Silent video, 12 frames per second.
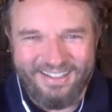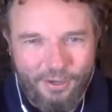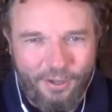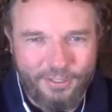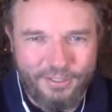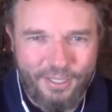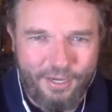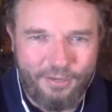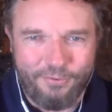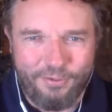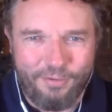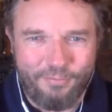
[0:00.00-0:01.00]
called his
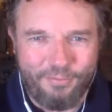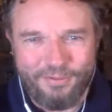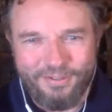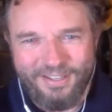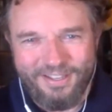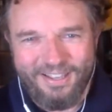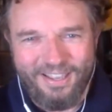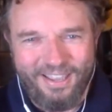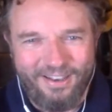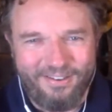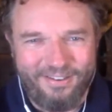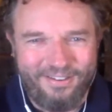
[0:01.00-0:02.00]
800 number eh,
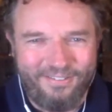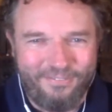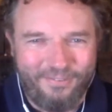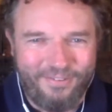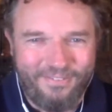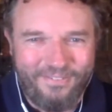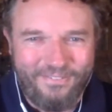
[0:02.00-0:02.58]
and not chase.